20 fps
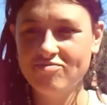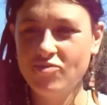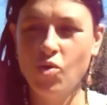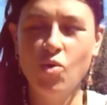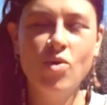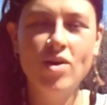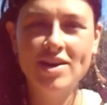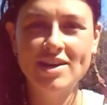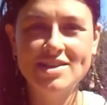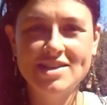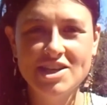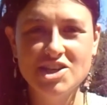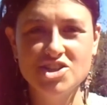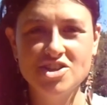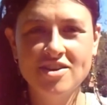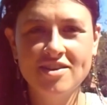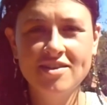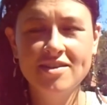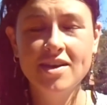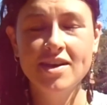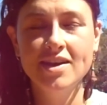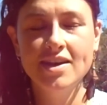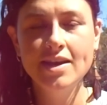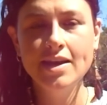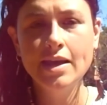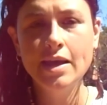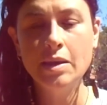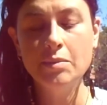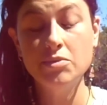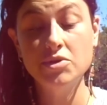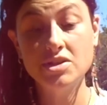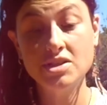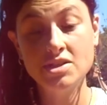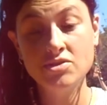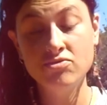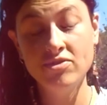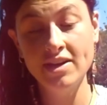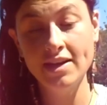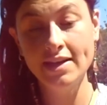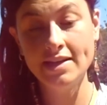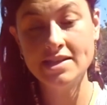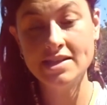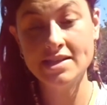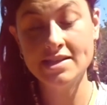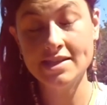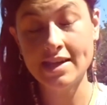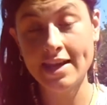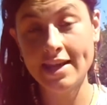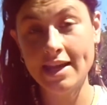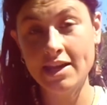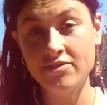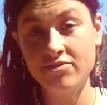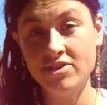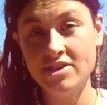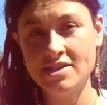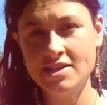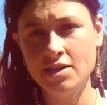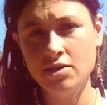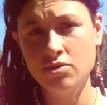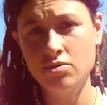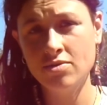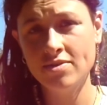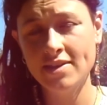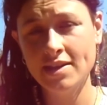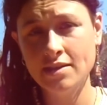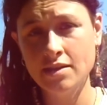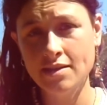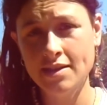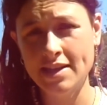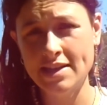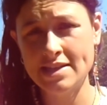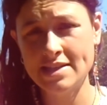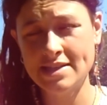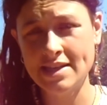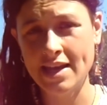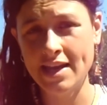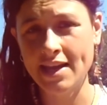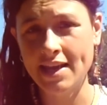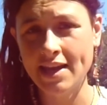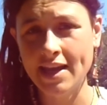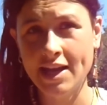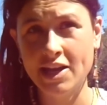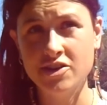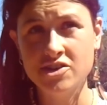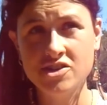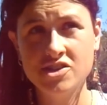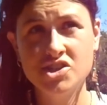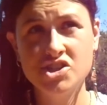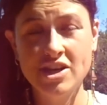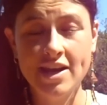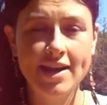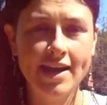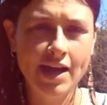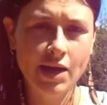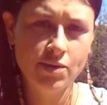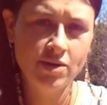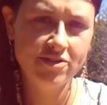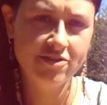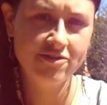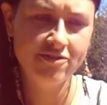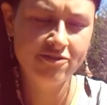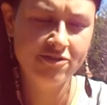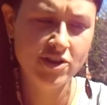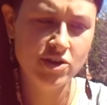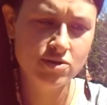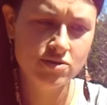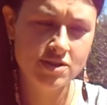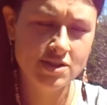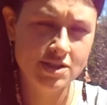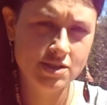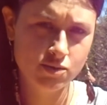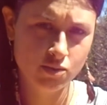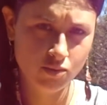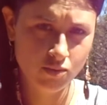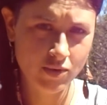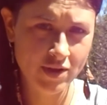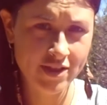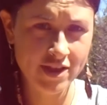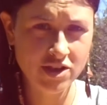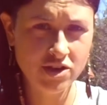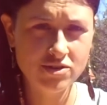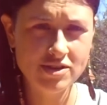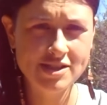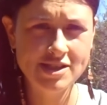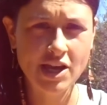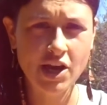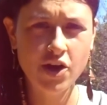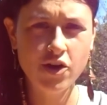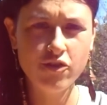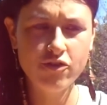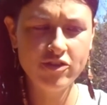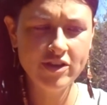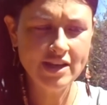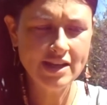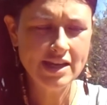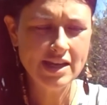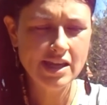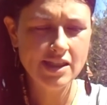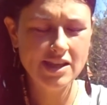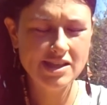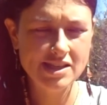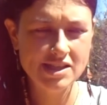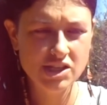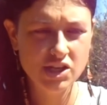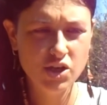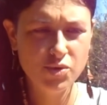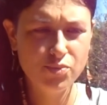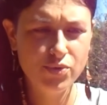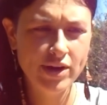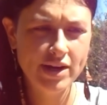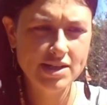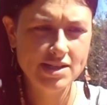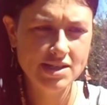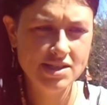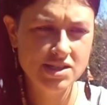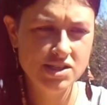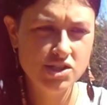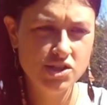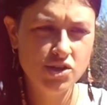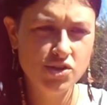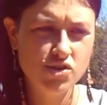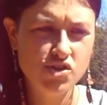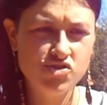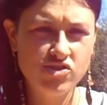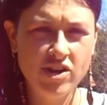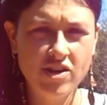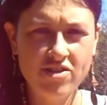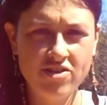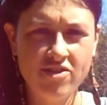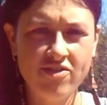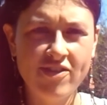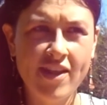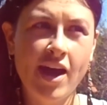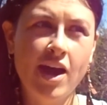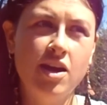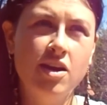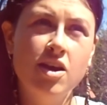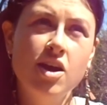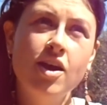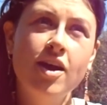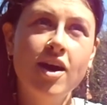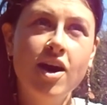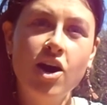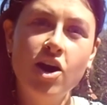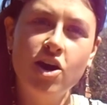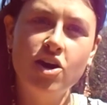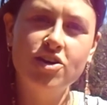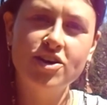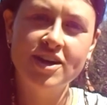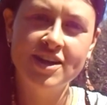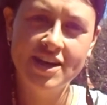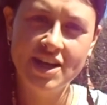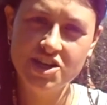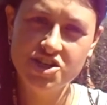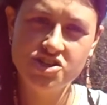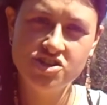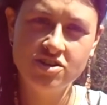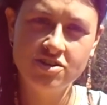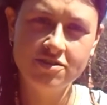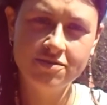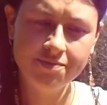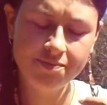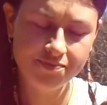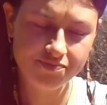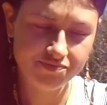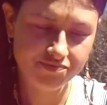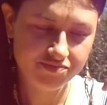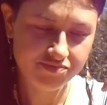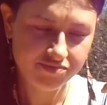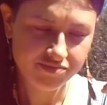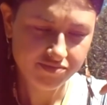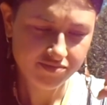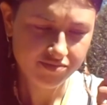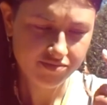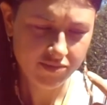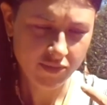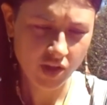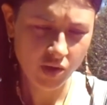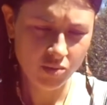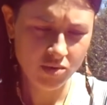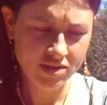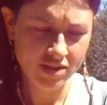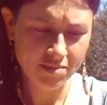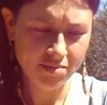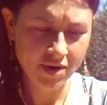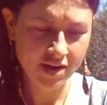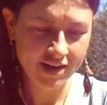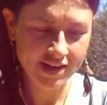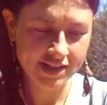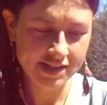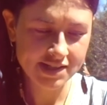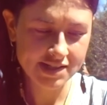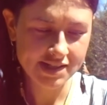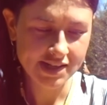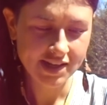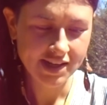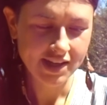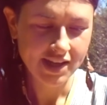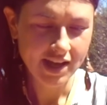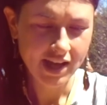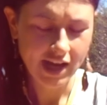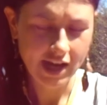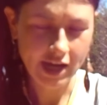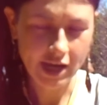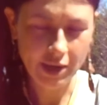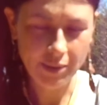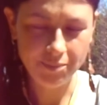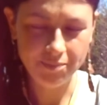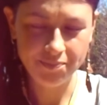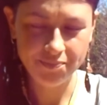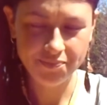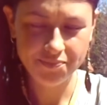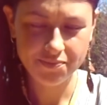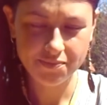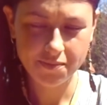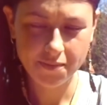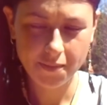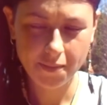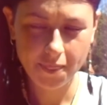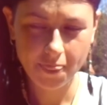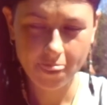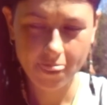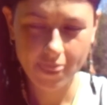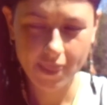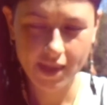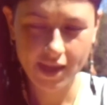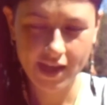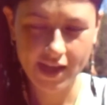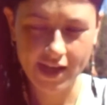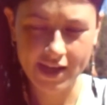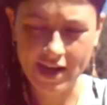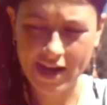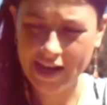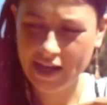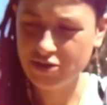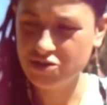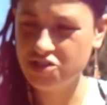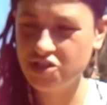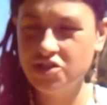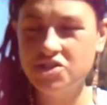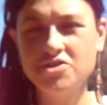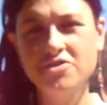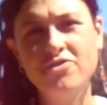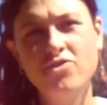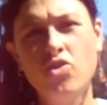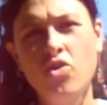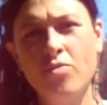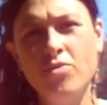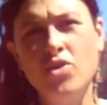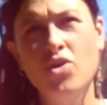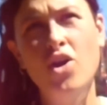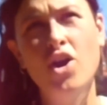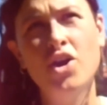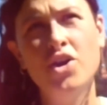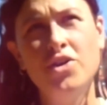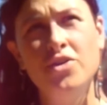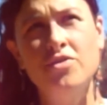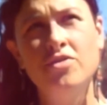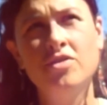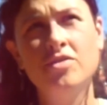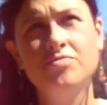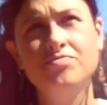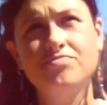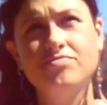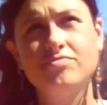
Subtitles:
organisation, but to really just take every single thing that they say and check how it feels within yourself. This is a good practice to strengthen that heart connection with the mind, and allows you to form your own